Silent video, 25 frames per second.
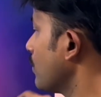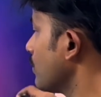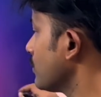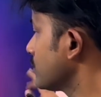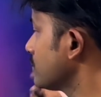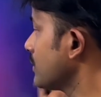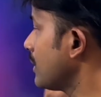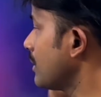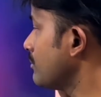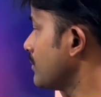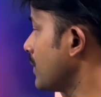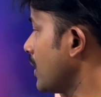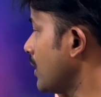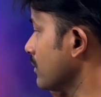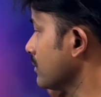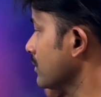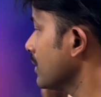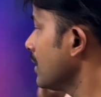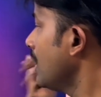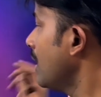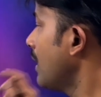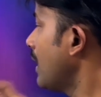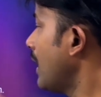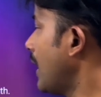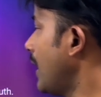close the mouth,
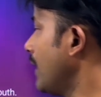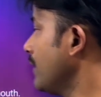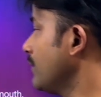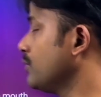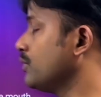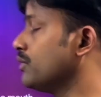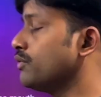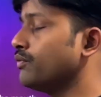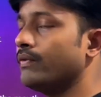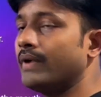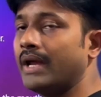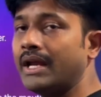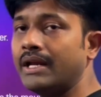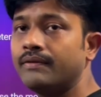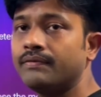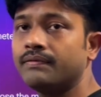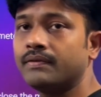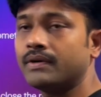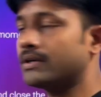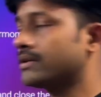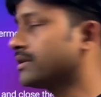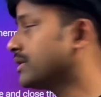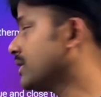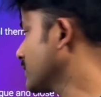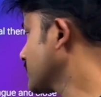and you wait
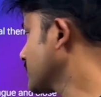for